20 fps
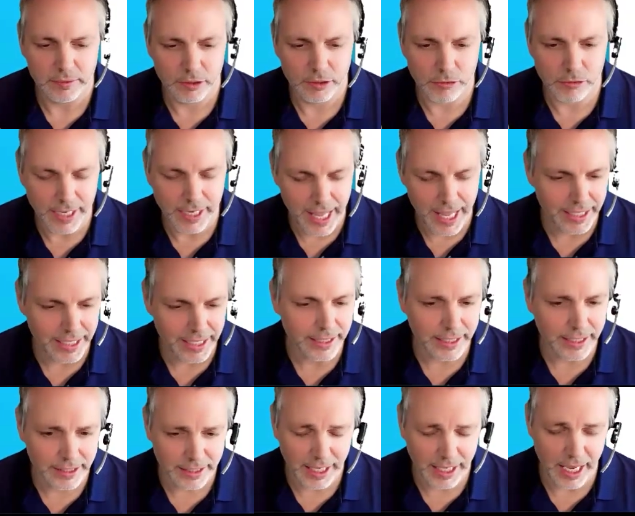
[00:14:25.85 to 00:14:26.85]
create a
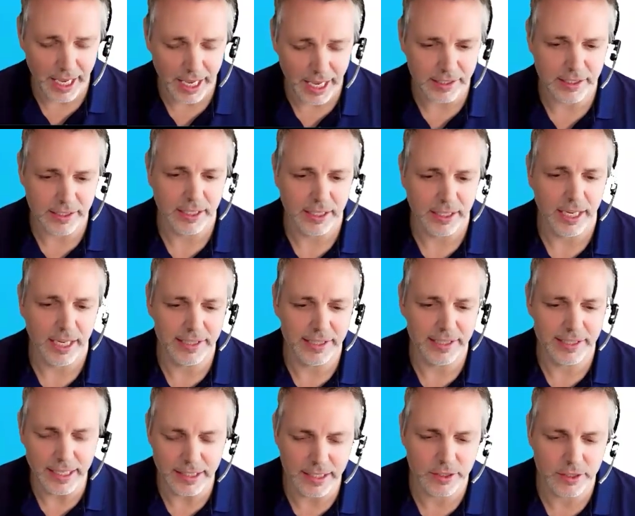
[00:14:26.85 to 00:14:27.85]
case and
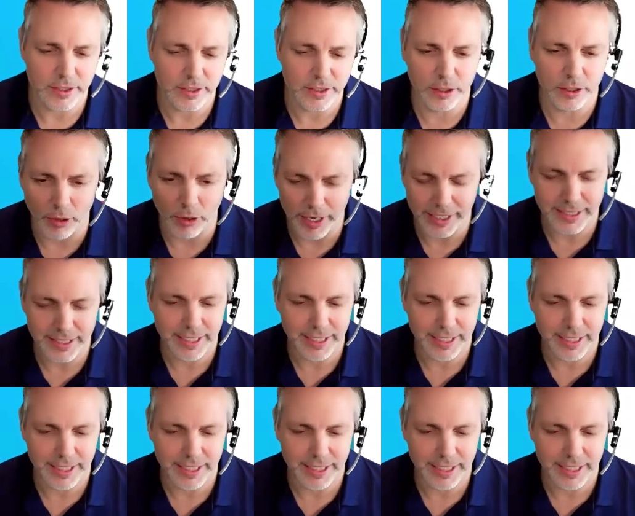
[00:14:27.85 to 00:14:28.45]
send it to the right